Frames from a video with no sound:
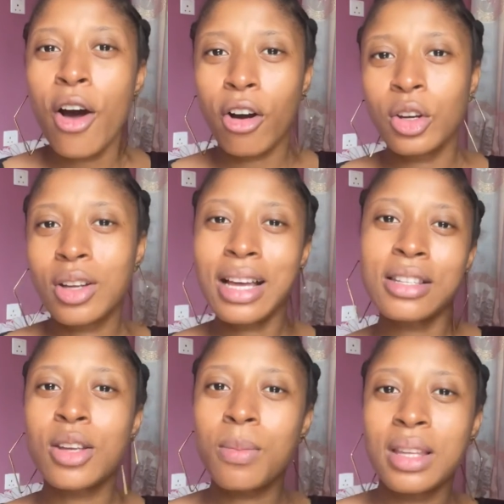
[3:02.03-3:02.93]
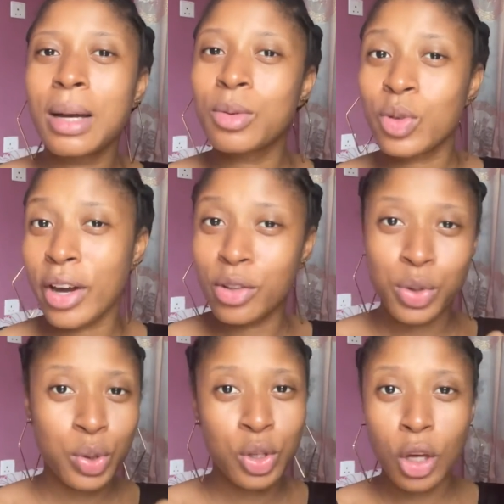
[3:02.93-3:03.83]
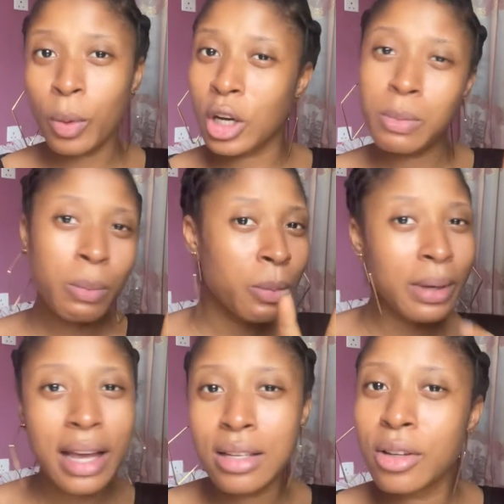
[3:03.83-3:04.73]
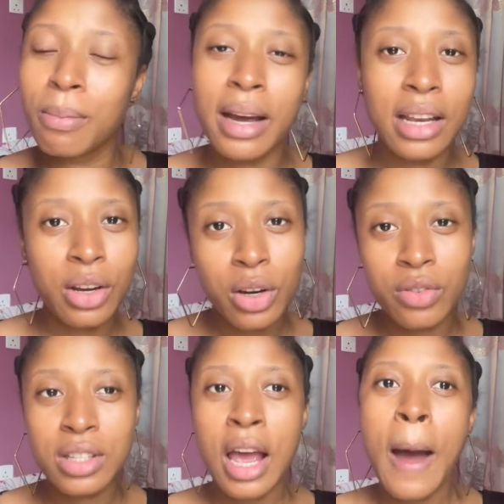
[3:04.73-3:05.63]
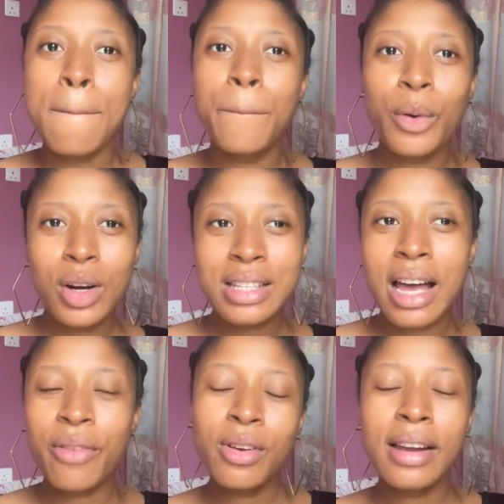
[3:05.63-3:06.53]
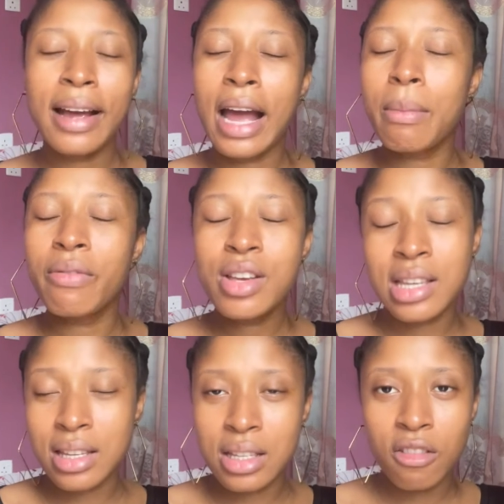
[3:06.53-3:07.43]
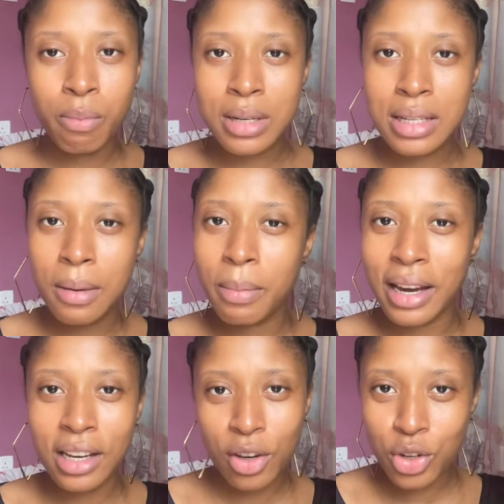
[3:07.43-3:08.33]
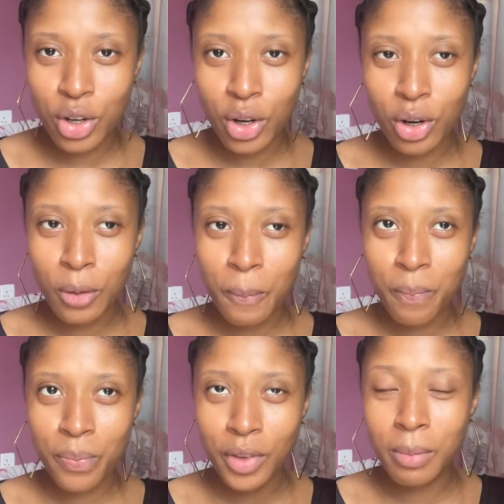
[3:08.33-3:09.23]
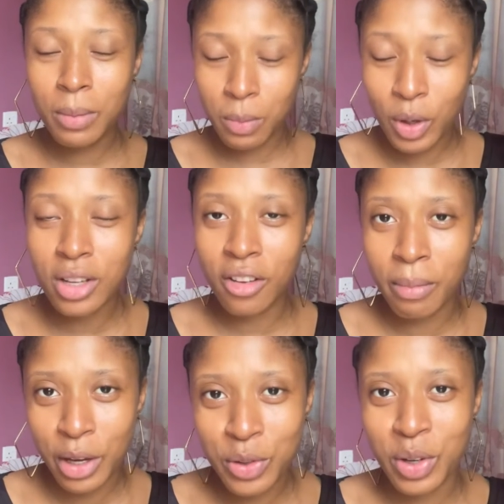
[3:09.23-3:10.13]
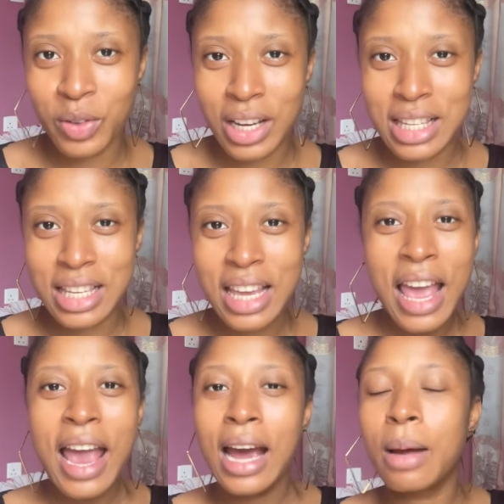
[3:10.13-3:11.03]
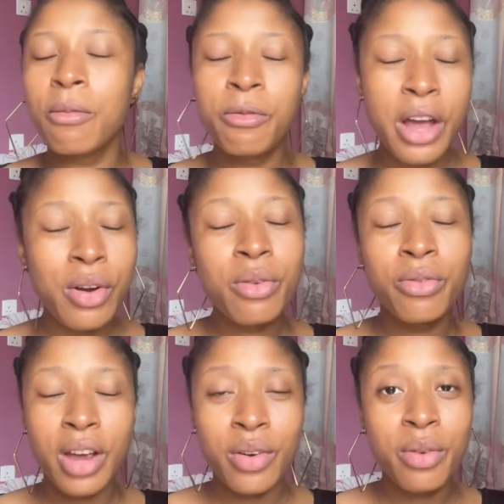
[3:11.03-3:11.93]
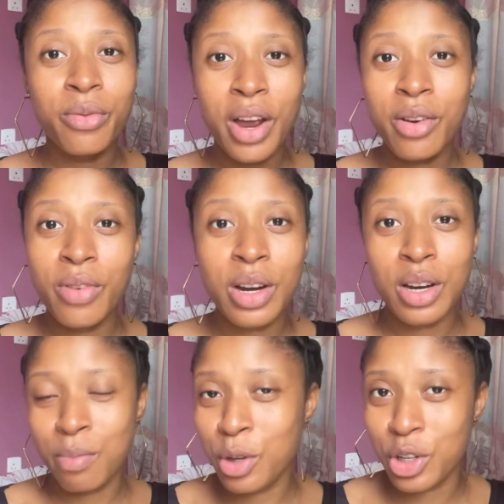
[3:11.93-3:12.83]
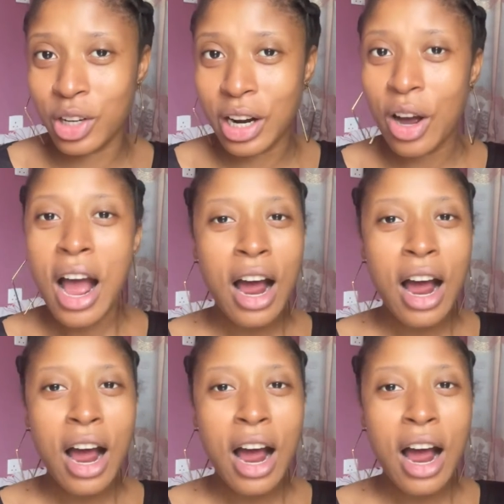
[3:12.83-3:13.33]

Although that's something I'm trying to stop, because people be getting on my nerves. But I feel like I'm a very sensitive person by nature, or maybe because of my introversy, and I'm very, very, very, very emotional.